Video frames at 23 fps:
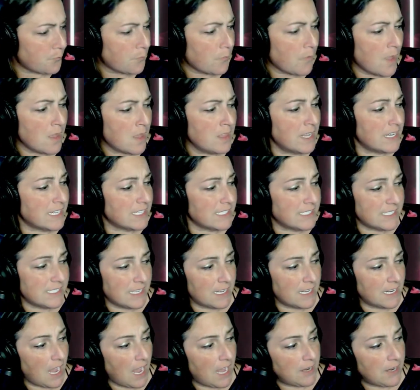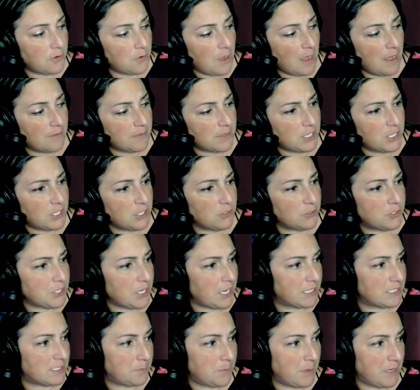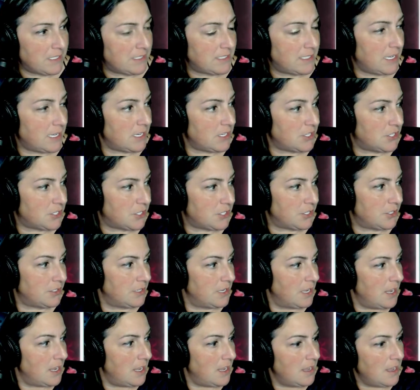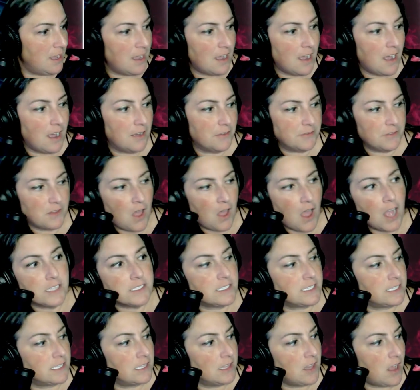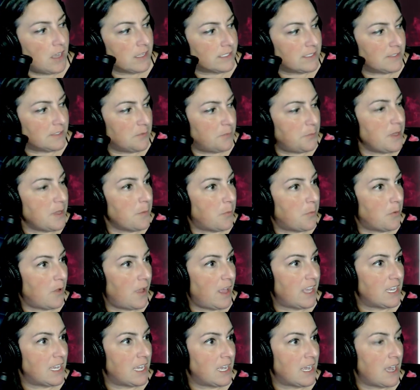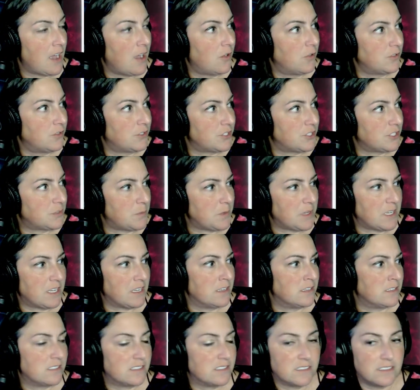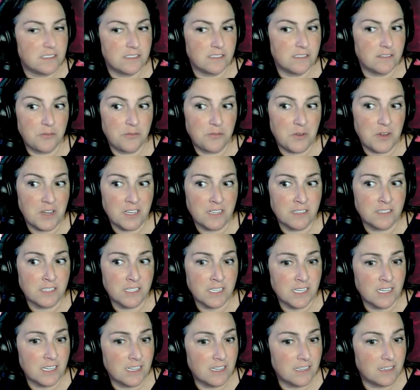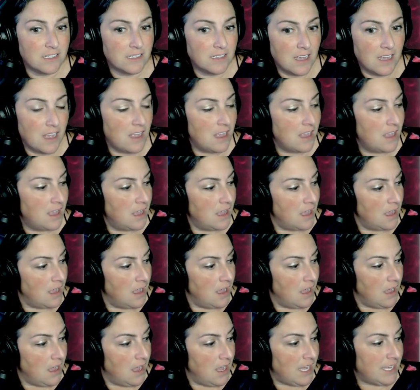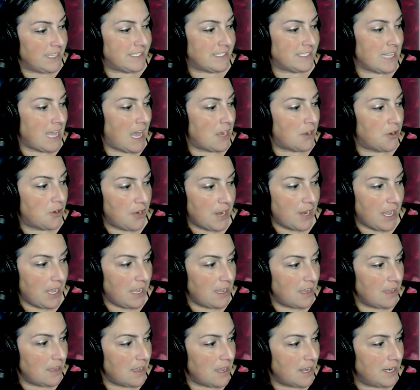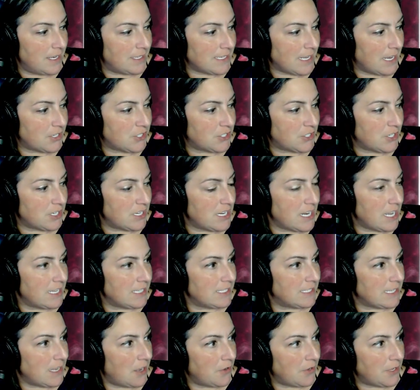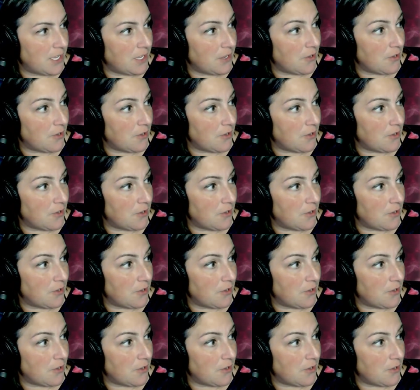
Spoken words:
Like I said, I don't have a huge expectation of lots and lots of people hanging out just because frankly it's Saturday and it's actually nice out here.